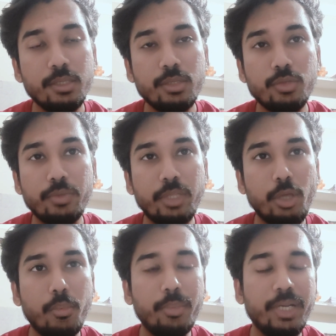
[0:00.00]
So whether you
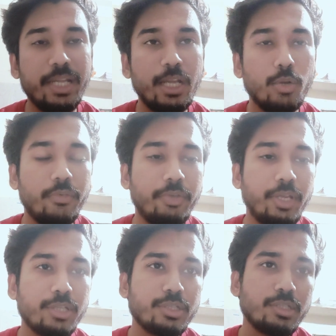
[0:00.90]
are building a
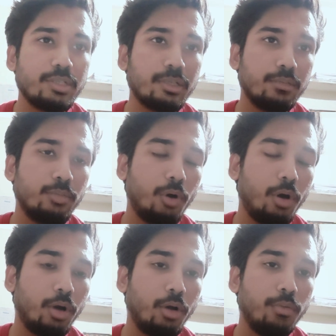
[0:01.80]
notification system
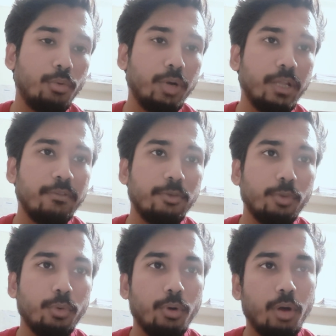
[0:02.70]
or onboarding
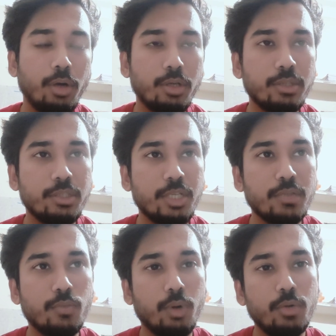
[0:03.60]
flow or
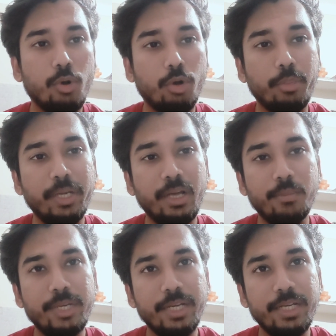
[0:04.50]
just want to automate
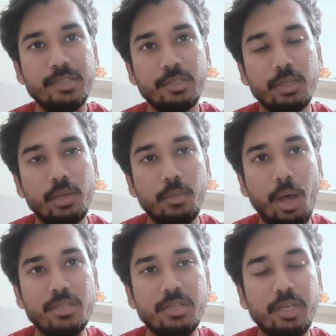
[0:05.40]
updates,
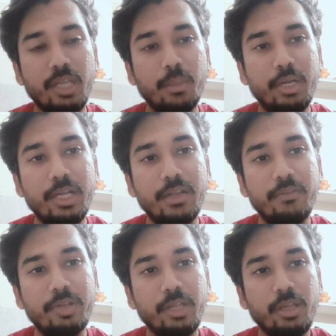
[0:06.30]
mastering email
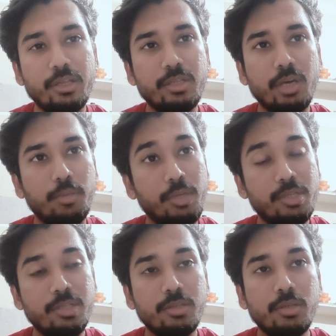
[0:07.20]
delivery is a
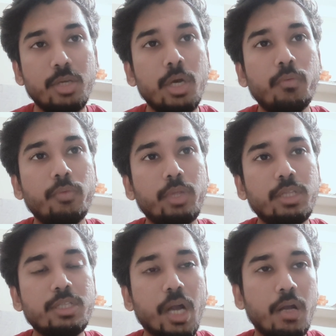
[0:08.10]
must. We'll
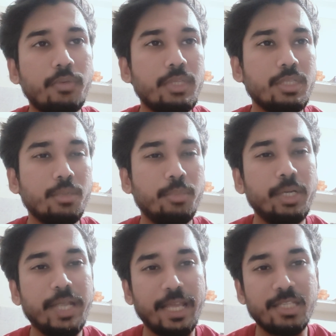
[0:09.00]
start with simple
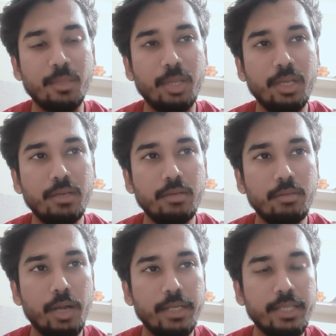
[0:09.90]
text email
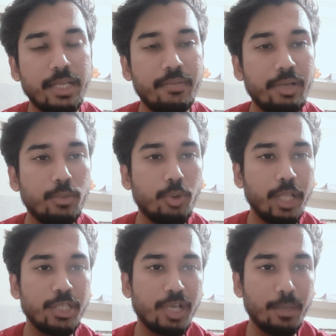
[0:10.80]
and then level up to
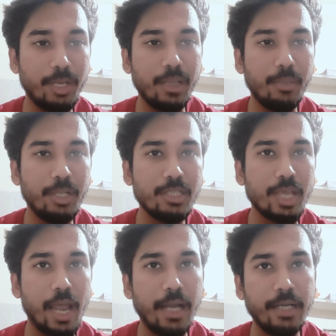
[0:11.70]
HTML emails
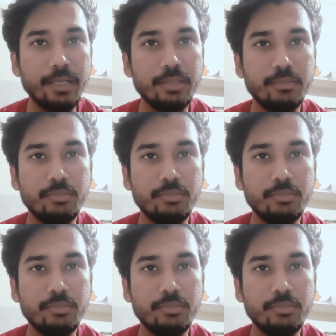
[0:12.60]
and